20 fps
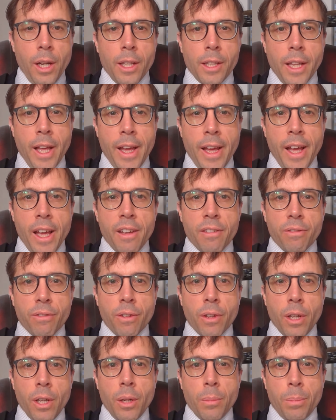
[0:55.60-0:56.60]
Let F
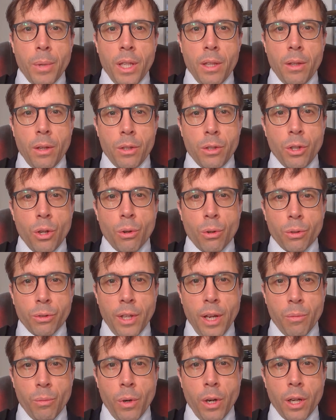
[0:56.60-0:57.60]
be the neural
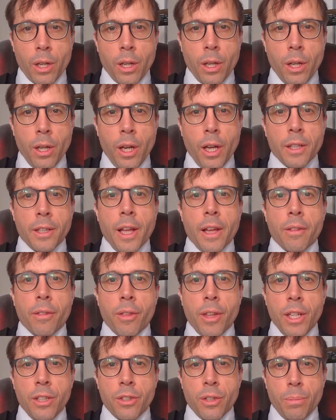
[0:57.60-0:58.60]
network and let
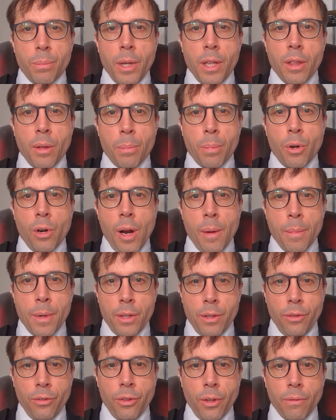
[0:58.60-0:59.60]
theta be the
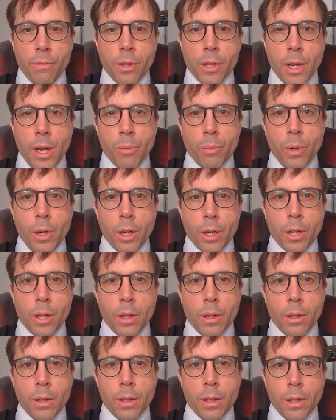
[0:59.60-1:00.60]
parameters of the network.
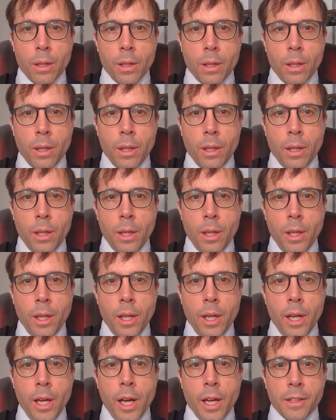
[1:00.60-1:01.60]

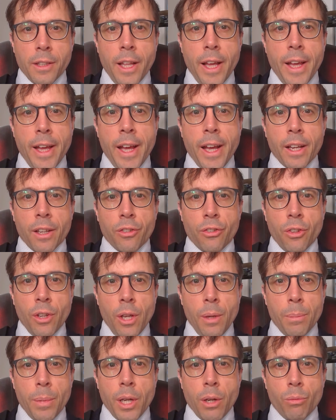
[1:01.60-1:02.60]
And let x
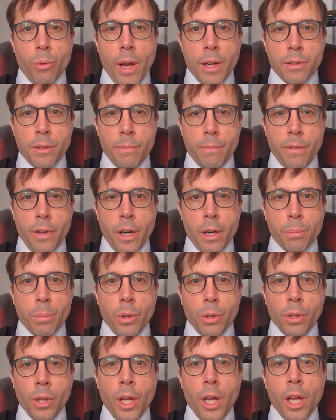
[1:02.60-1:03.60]
be a random
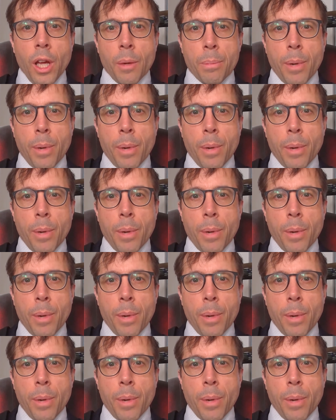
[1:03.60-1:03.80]
variable, a